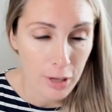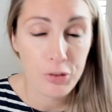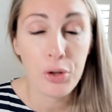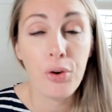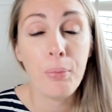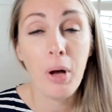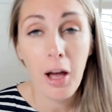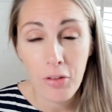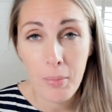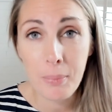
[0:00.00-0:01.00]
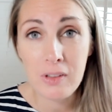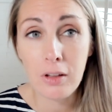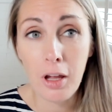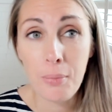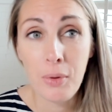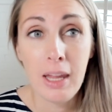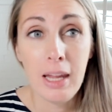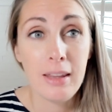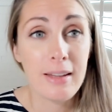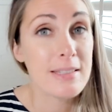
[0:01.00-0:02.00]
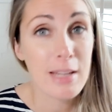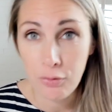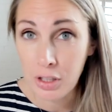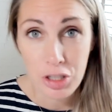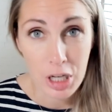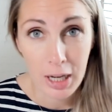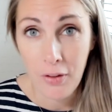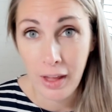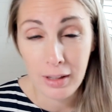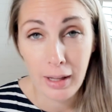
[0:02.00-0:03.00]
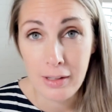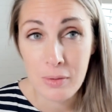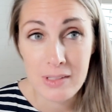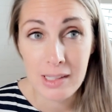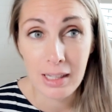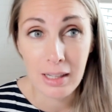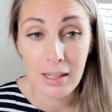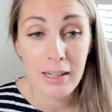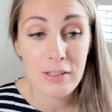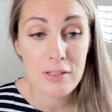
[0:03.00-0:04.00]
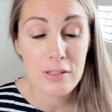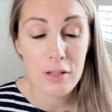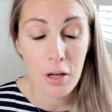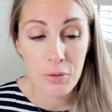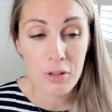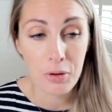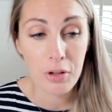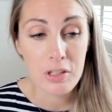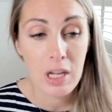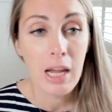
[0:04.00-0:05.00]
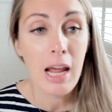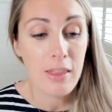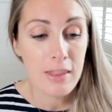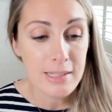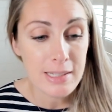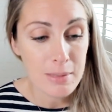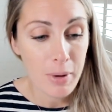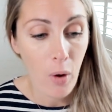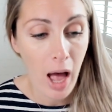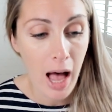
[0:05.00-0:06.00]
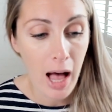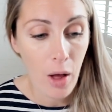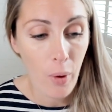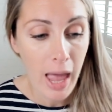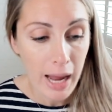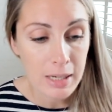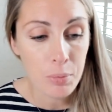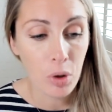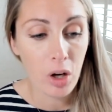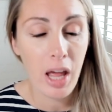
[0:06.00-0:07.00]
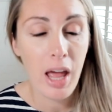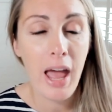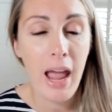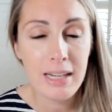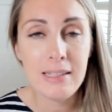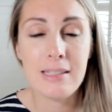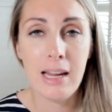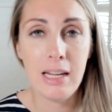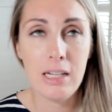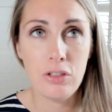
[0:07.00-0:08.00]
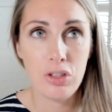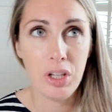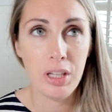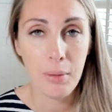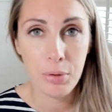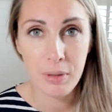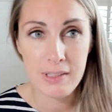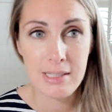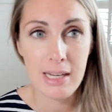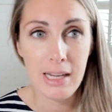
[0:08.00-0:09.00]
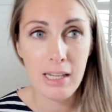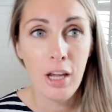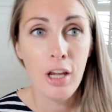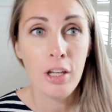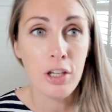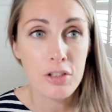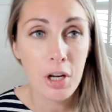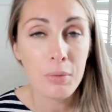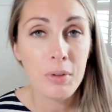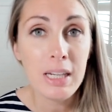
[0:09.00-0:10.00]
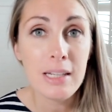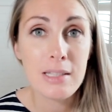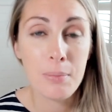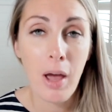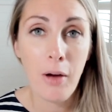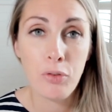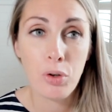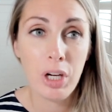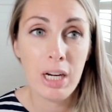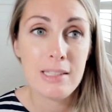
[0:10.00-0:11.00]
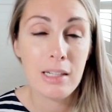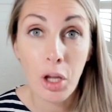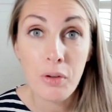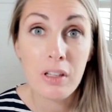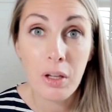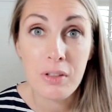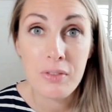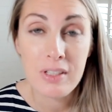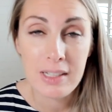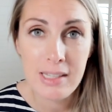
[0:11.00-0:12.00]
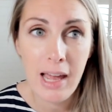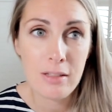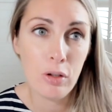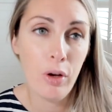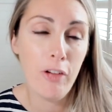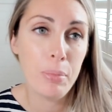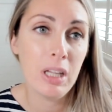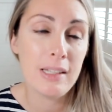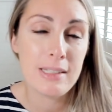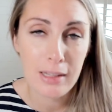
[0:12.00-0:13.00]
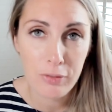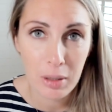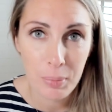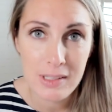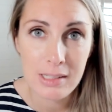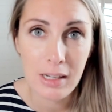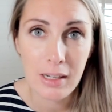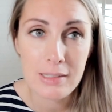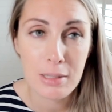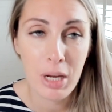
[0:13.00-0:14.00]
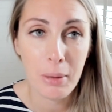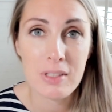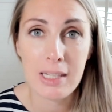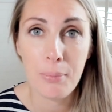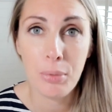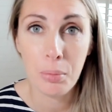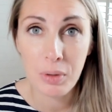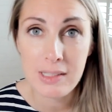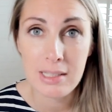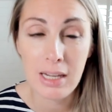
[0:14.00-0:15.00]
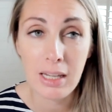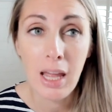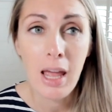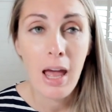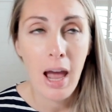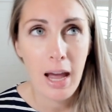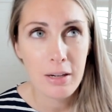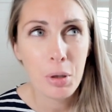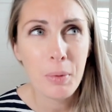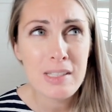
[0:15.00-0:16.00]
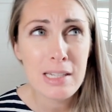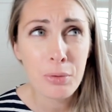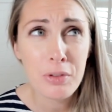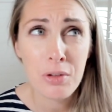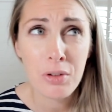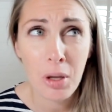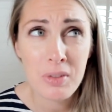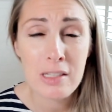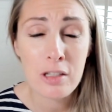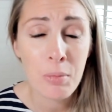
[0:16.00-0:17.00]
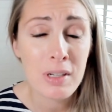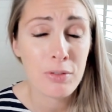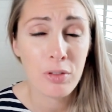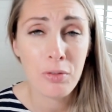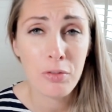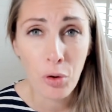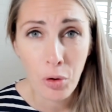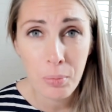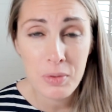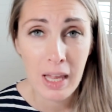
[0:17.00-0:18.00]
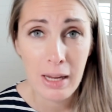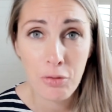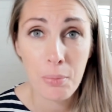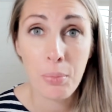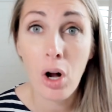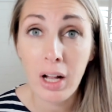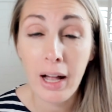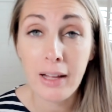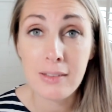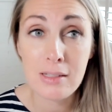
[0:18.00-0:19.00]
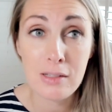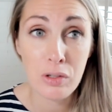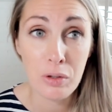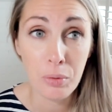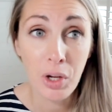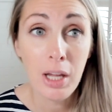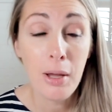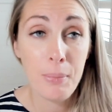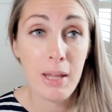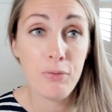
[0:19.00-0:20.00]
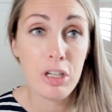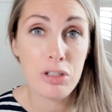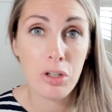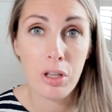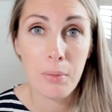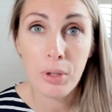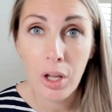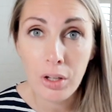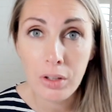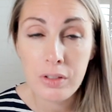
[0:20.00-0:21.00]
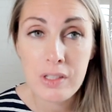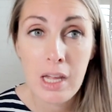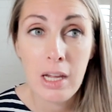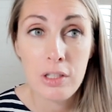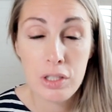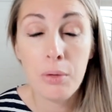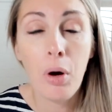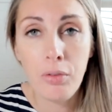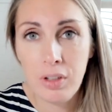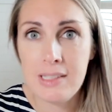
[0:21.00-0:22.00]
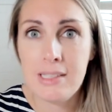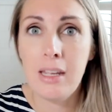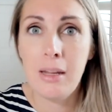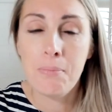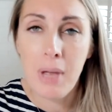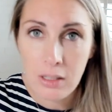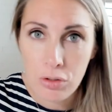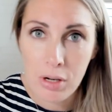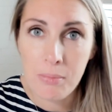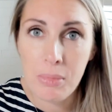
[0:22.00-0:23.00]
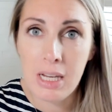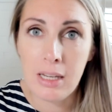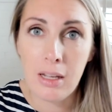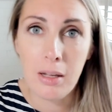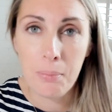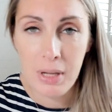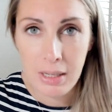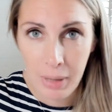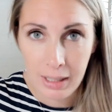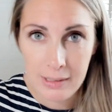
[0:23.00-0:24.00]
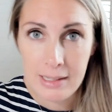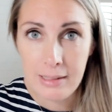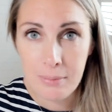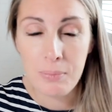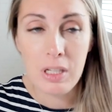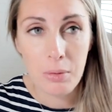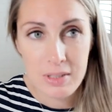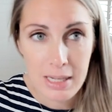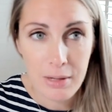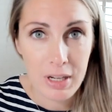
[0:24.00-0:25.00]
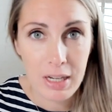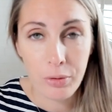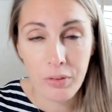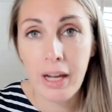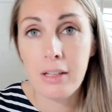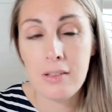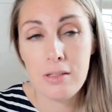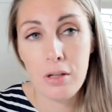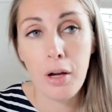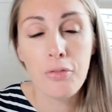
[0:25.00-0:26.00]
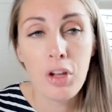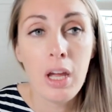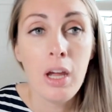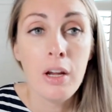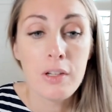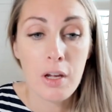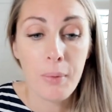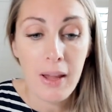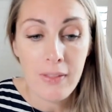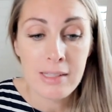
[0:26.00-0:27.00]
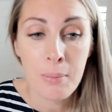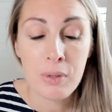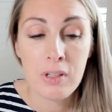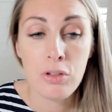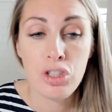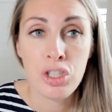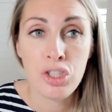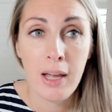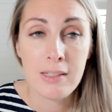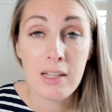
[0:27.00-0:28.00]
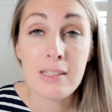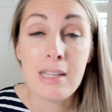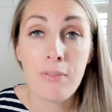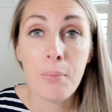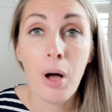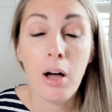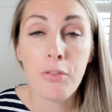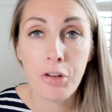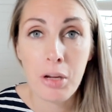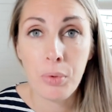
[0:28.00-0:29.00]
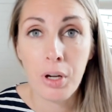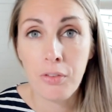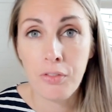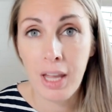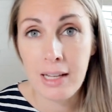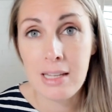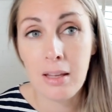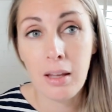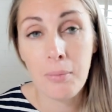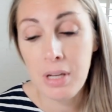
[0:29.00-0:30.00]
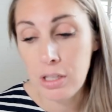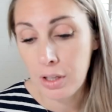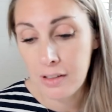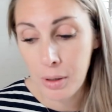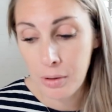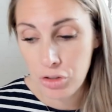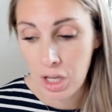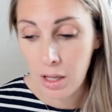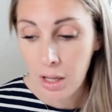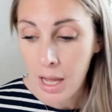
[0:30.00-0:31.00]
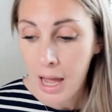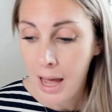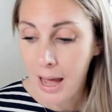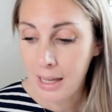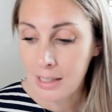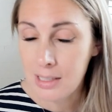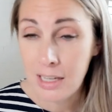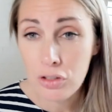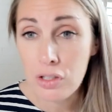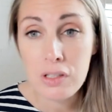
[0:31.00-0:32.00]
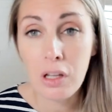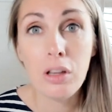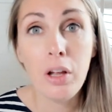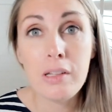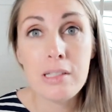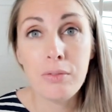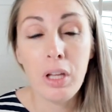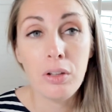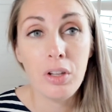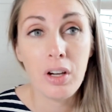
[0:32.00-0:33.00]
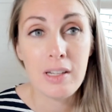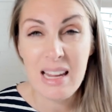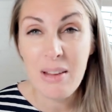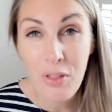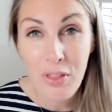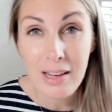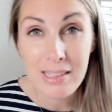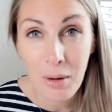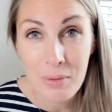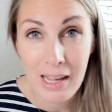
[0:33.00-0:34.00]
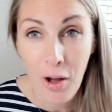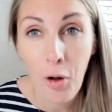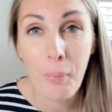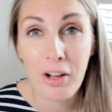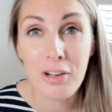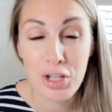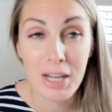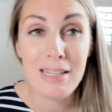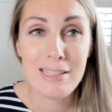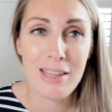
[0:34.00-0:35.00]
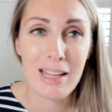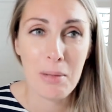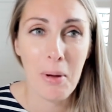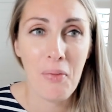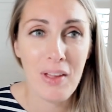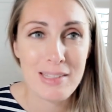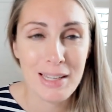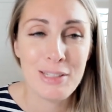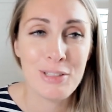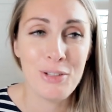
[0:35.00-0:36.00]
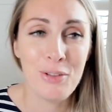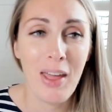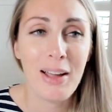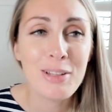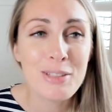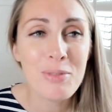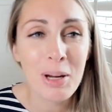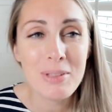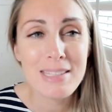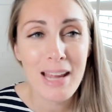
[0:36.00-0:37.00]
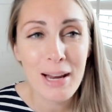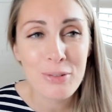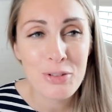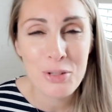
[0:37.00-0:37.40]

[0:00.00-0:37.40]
If you're part of the members club, then definitely check out that class with Selena. It's so, so good. This is about how anyone at any stage can get publicity. You don't need to have created loads and loads of success or have built a six-figure business to be able to get publicity. And publicity also comes in so many different forms, like from podcasts to being featured on other blogs to obviously mainstream media, big magazines, you know, T V and all that stuff. So in this episode, she shares her seven-part framework for getting media exposure and just lots of little nuggets, even things I was like, oh my gosh, I need to think about this, I need to do that, because sometimes it takes for